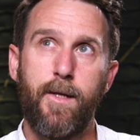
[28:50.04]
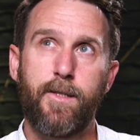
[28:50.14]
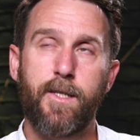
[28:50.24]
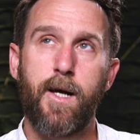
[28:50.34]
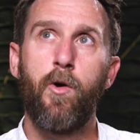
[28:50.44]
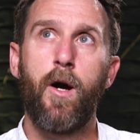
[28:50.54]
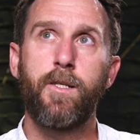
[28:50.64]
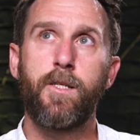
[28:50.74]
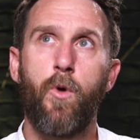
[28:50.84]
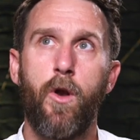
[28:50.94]
it
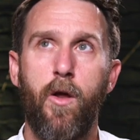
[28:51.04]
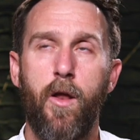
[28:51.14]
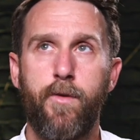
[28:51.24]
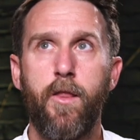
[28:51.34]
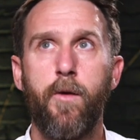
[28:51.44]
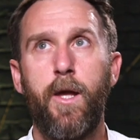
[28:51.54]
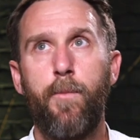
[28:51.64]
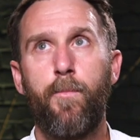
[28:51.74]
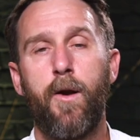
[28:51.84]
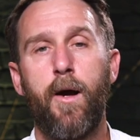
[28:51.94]
summarizes what a lot of other
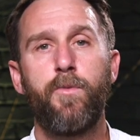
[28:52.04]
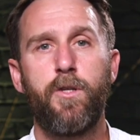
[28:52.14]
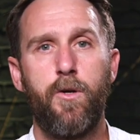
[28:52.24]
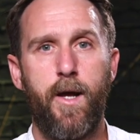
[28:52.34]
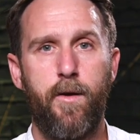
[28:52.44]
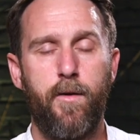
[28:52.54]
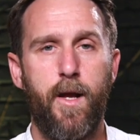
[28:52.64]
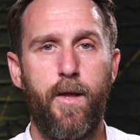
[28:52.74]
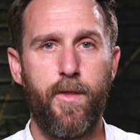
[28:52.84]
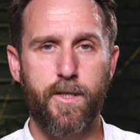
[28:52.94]
people are up to
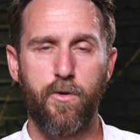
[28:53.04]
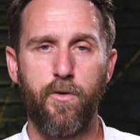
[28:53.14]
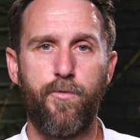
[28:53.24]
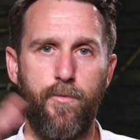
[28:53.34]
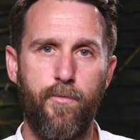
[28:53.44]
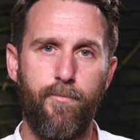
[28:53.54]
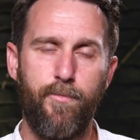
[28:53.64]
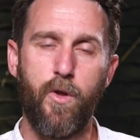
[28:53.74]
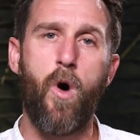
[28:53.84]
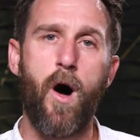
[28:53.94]
in, in this sort of
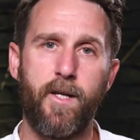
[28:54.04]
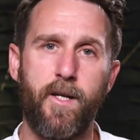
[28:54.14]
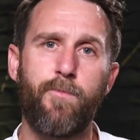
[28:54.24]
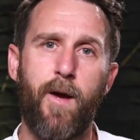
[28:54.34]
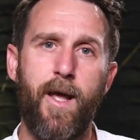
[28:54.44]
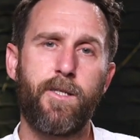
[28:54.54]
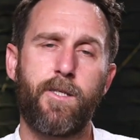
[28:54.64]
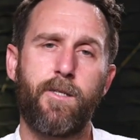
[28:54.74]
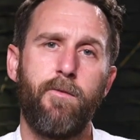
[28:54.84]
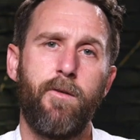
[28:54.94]
the wider
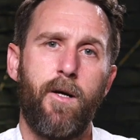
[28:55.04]
space.